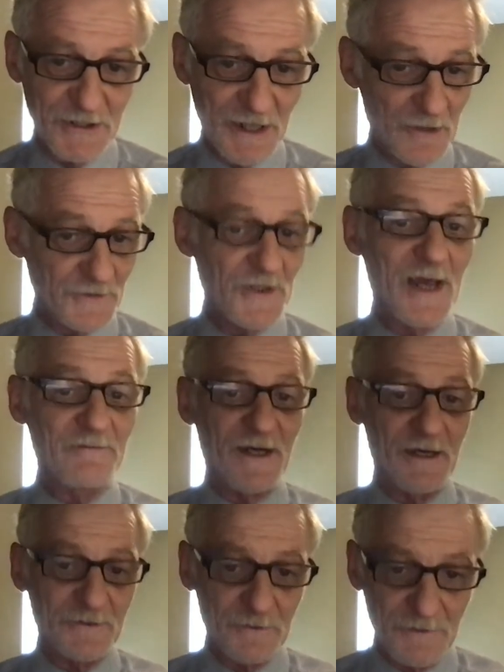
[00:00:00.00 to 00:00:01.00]
I also have
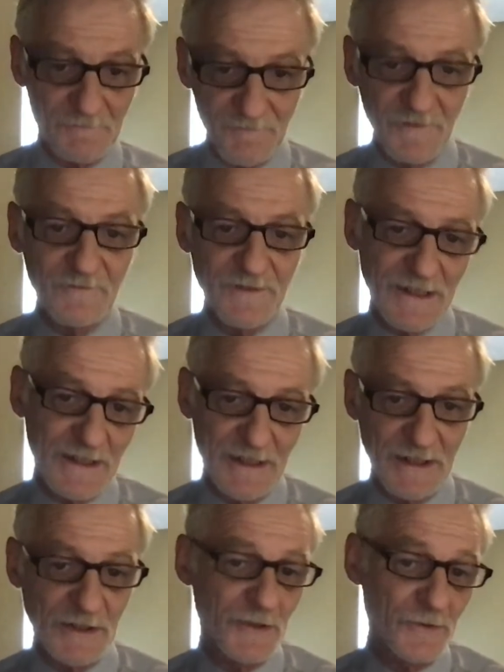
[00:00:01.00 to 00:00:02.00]

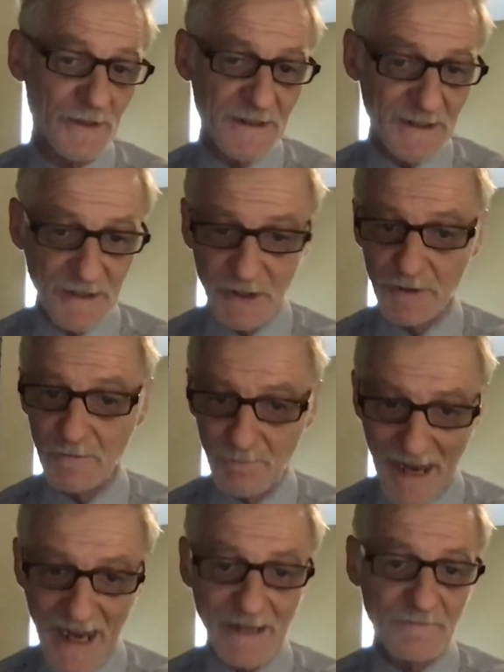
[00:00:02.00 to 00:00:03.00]
115 US issued
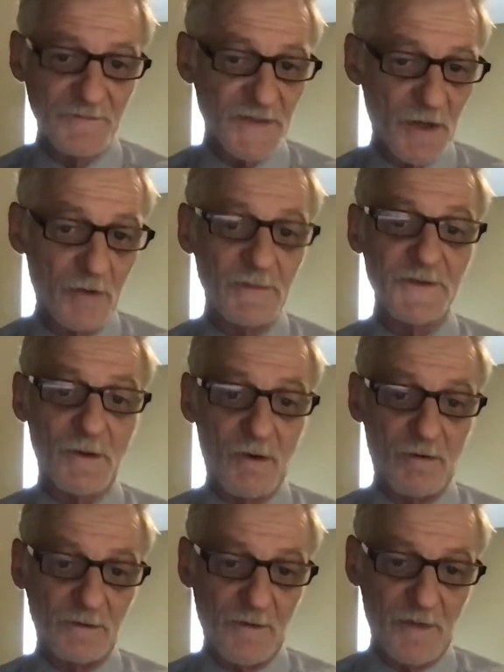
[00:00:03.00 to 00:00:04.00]
patents, almost
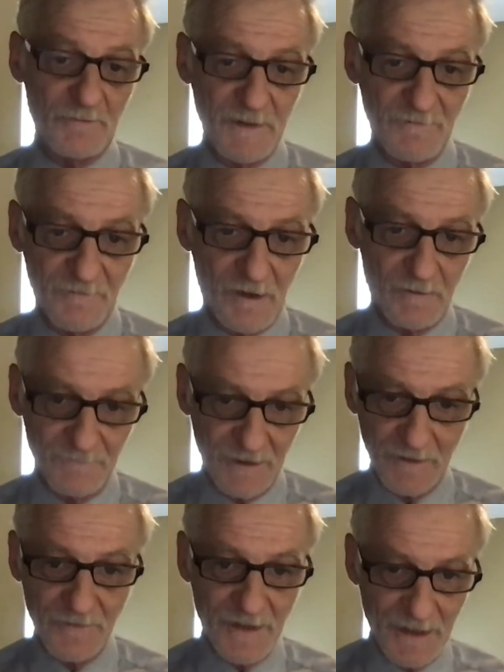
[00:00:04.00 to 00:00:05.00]
all of them
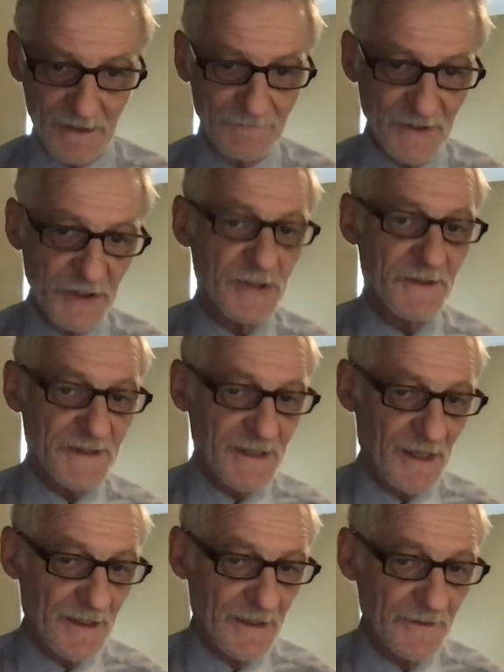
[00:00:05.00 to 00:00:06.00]
involving the imaging
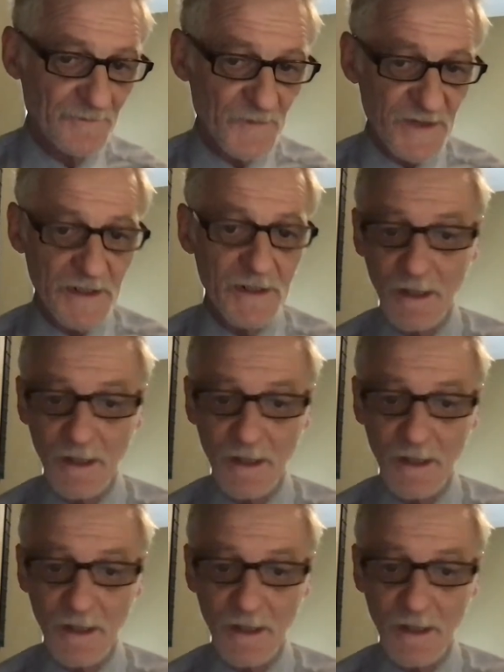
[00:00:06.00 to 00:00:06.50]
science.